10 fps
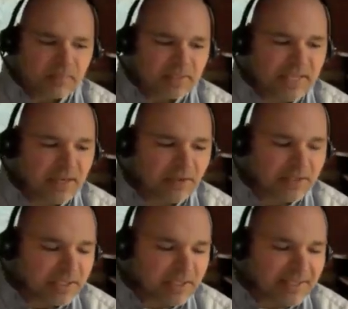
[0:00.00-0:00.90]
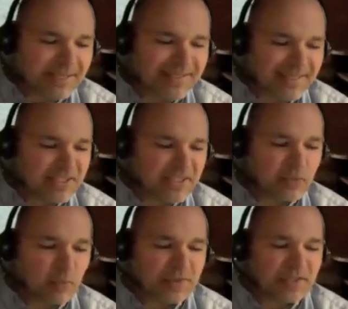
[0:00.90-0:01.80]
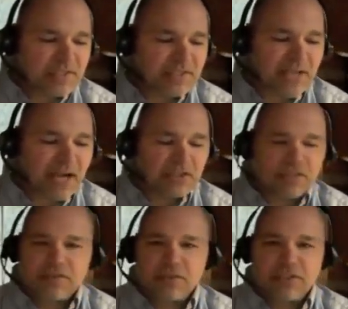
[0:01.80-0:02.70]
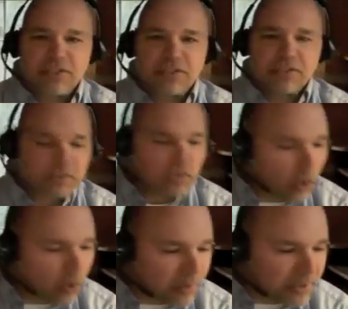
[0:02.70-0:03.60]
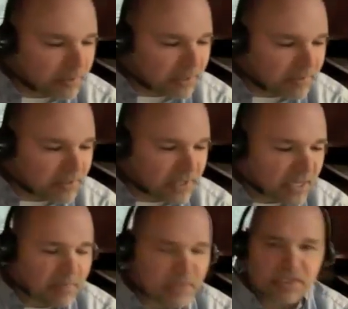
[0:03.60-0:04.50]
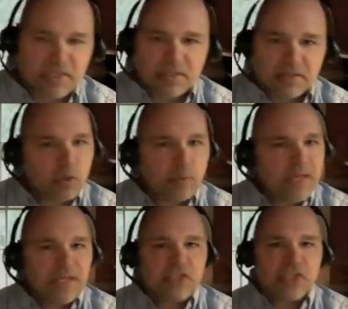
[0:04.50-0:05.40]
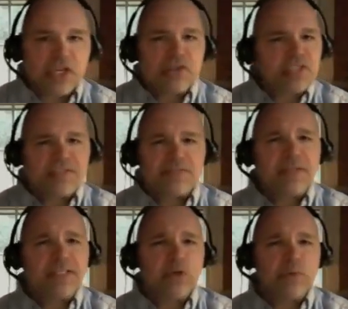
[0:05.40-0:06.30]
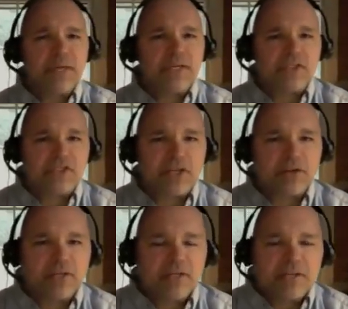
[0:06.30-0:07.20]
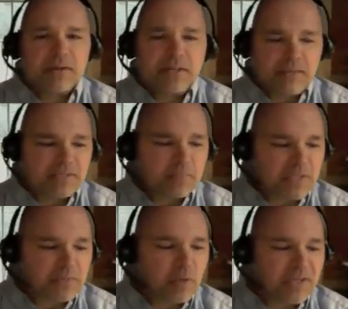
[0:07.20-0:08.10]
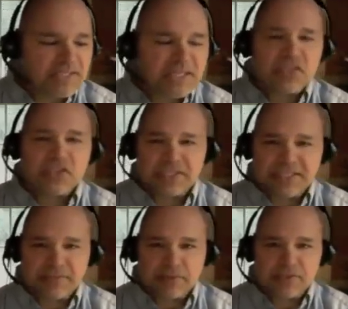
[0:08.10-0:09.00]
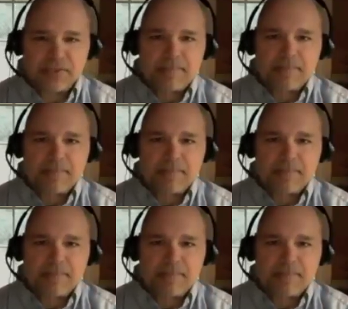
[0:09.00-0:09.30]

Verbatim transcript: Now, this is what this Dr. Vernon Coleman, I believe his name is, the old man in a chair, just a friendly old man in a chair, his, his presentation delivers.